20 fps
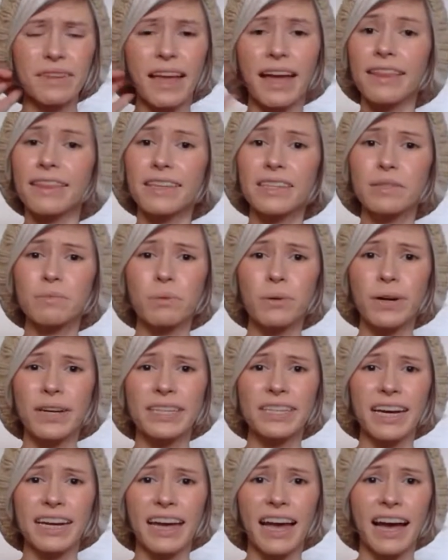At this
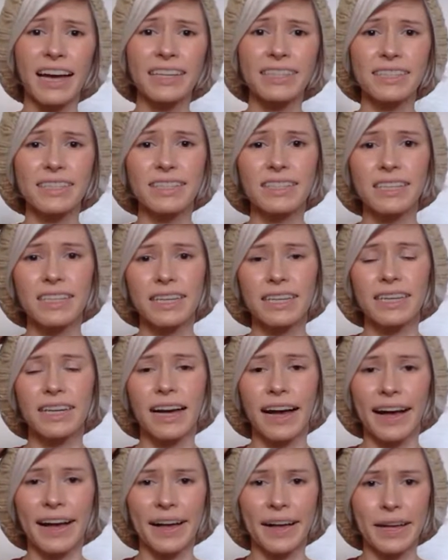point, I guess.
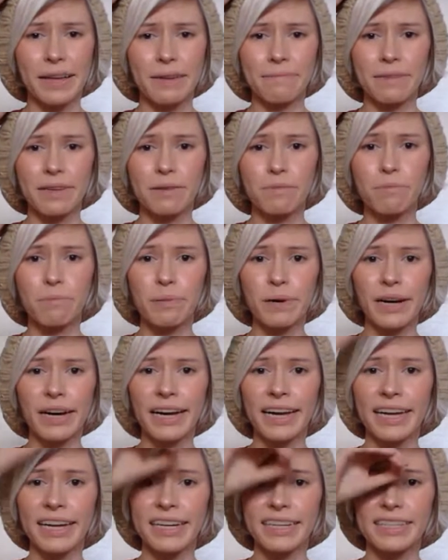
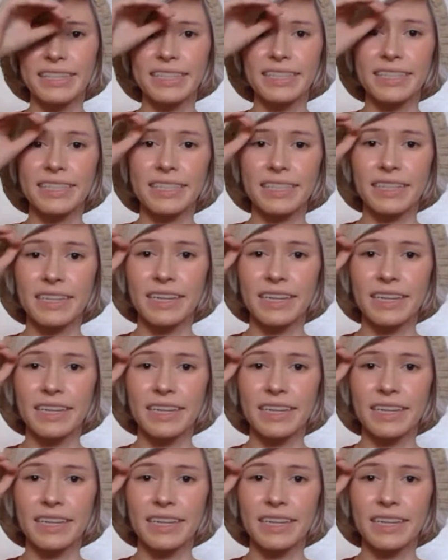But